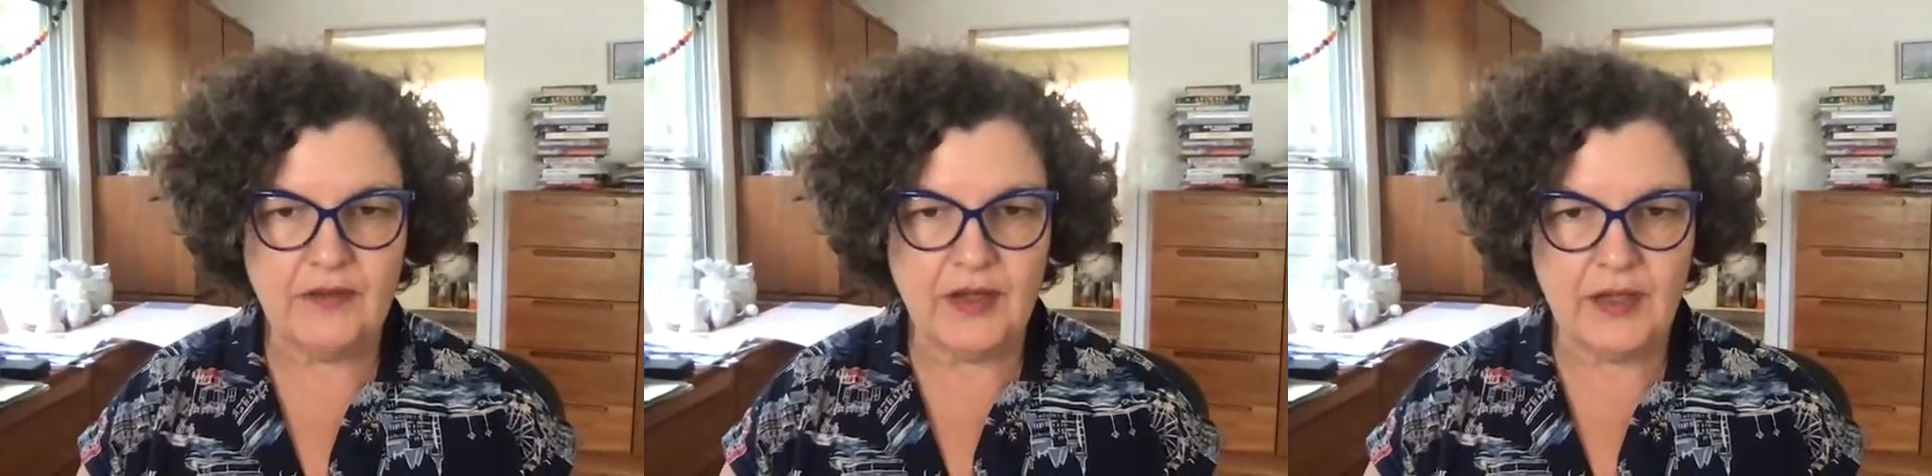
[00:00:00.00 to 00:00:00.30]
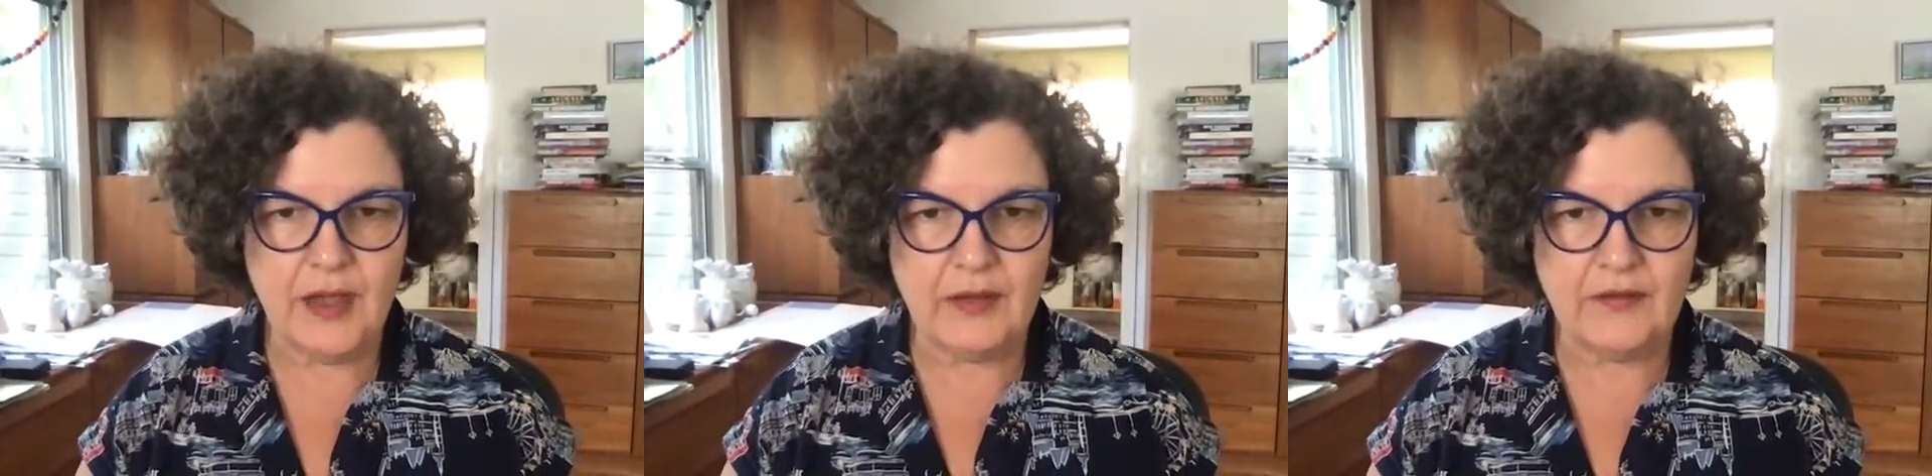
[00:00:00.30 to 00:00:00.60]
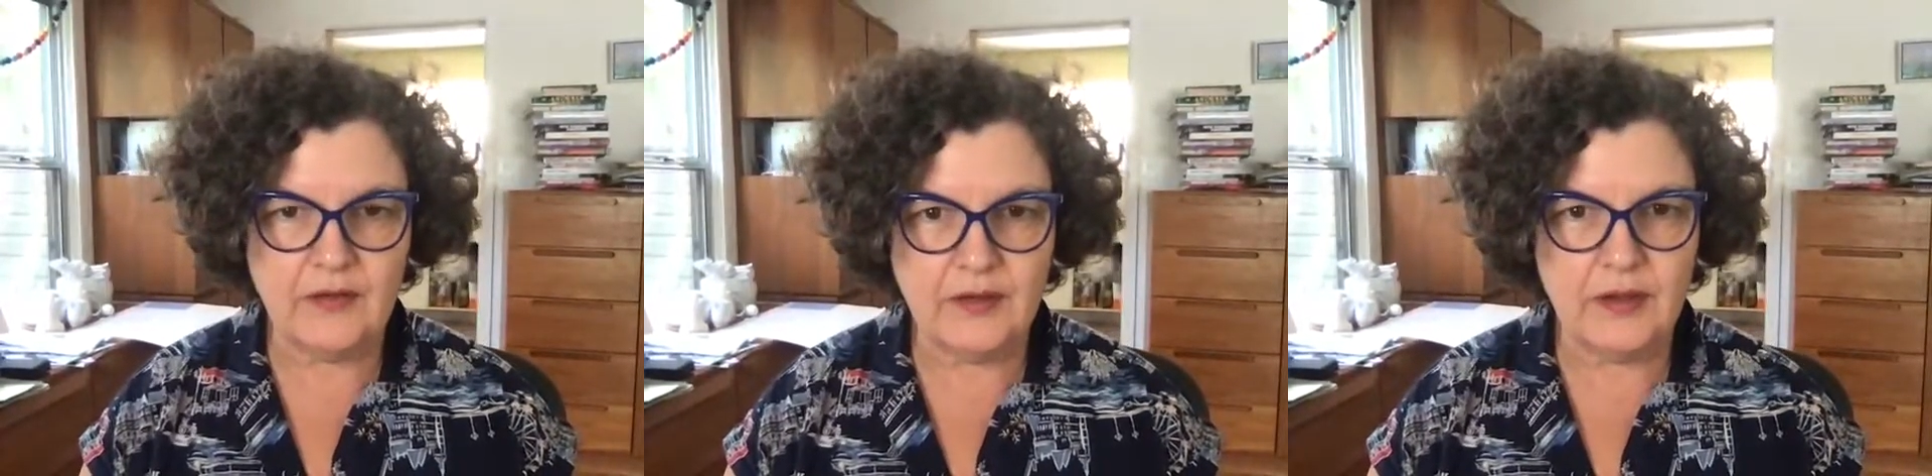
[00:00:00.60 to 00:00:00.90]
Take
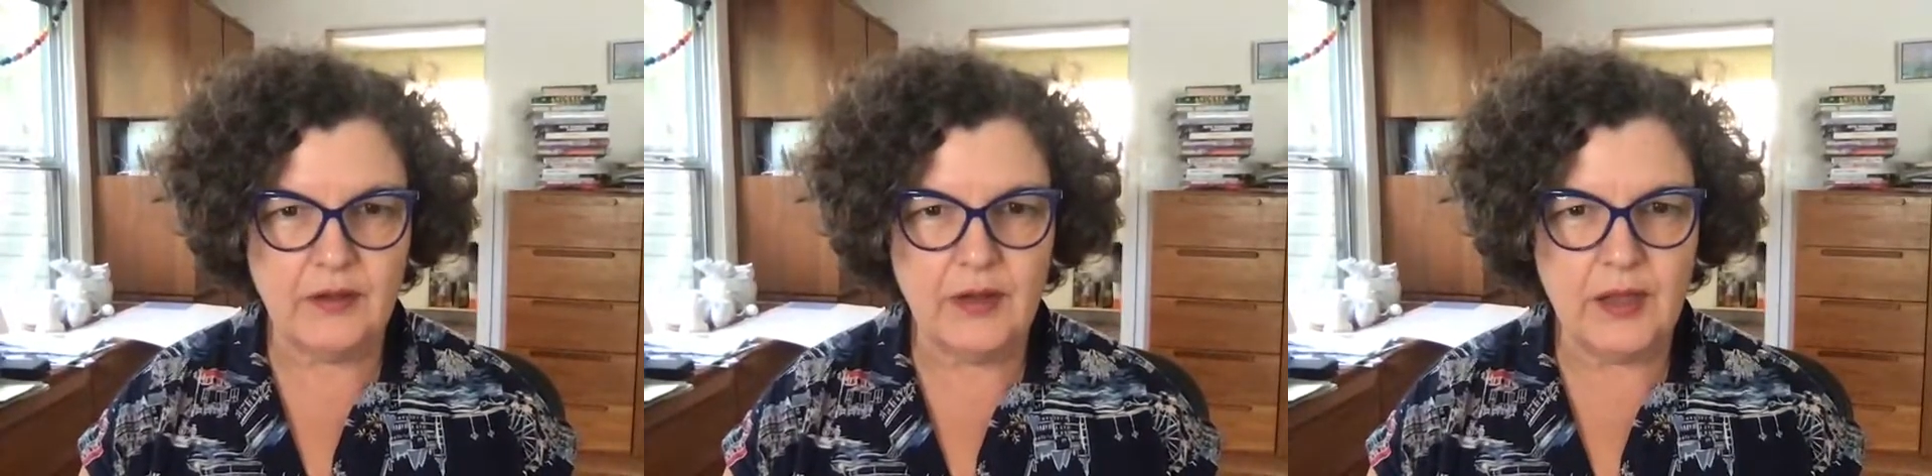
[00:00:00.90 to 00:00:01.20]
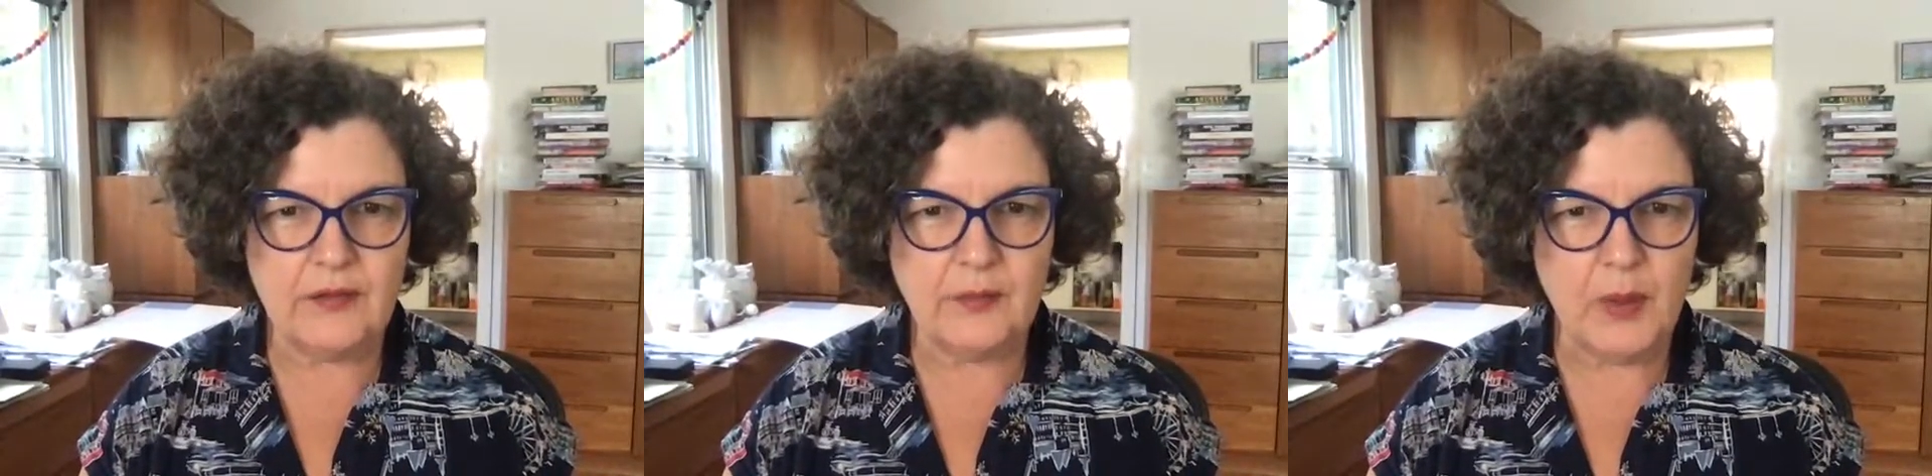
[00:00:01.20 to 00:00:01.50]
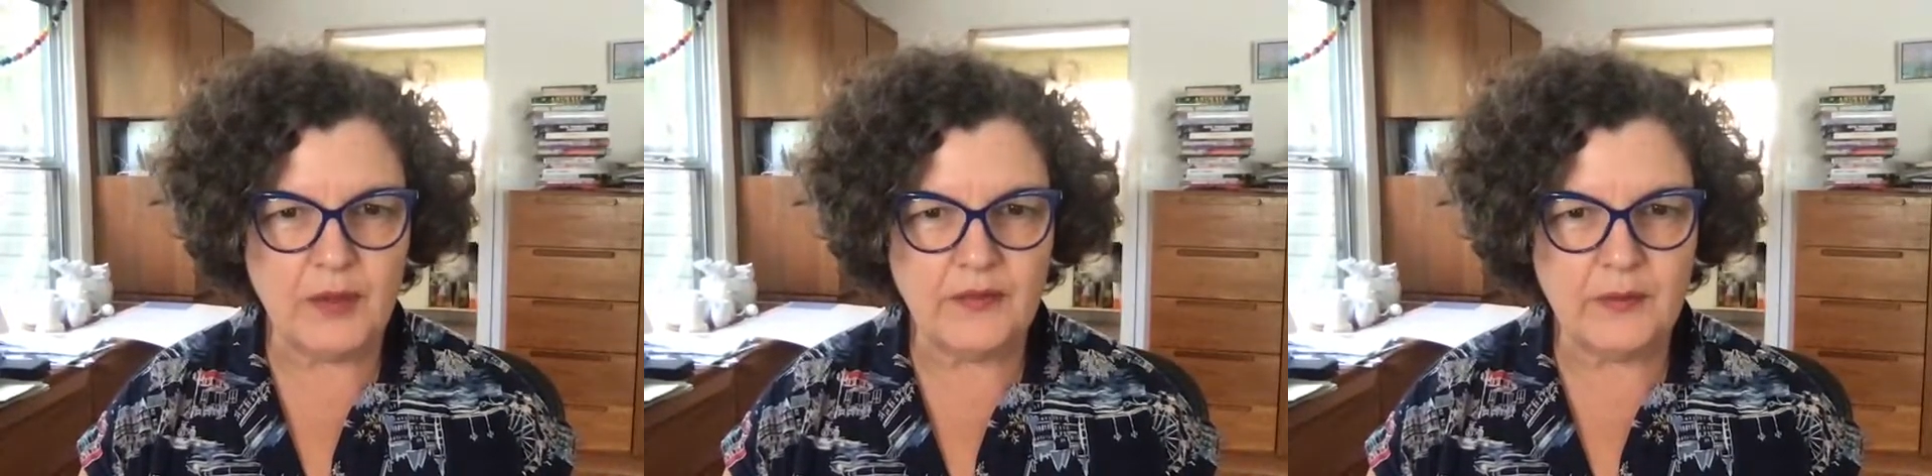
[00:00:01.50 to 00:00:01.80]
as little as
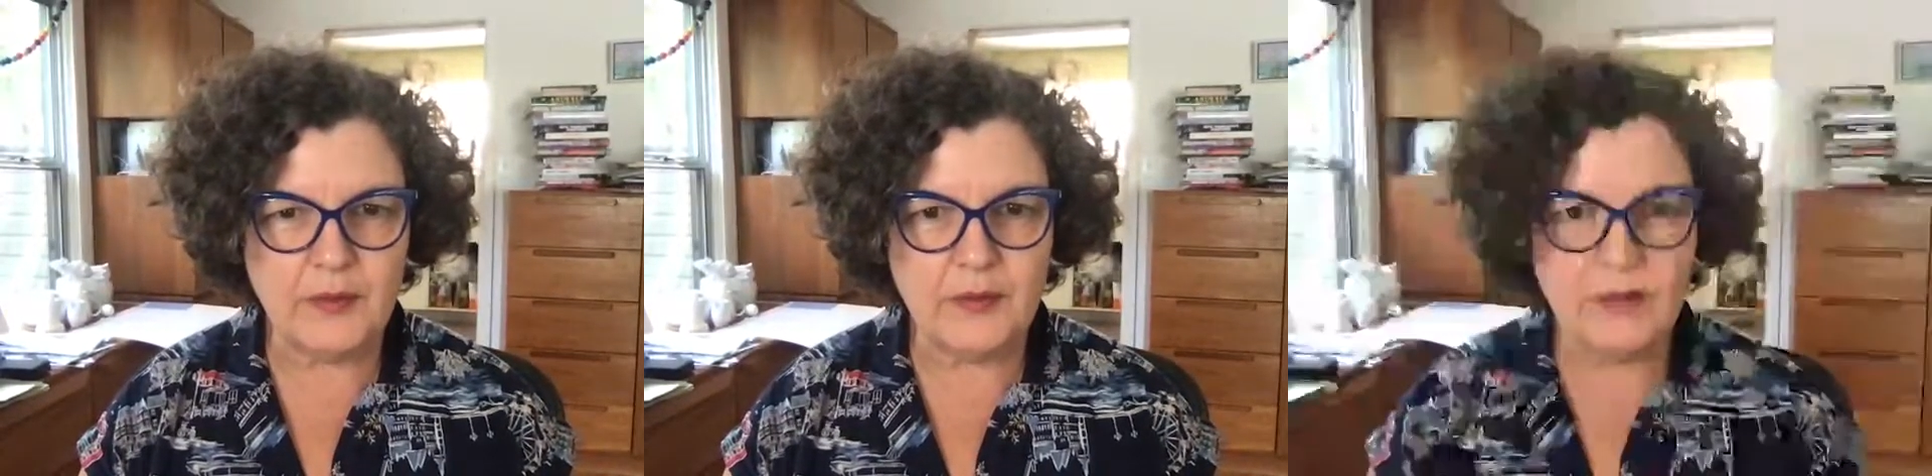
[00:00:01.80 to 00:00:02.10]
possible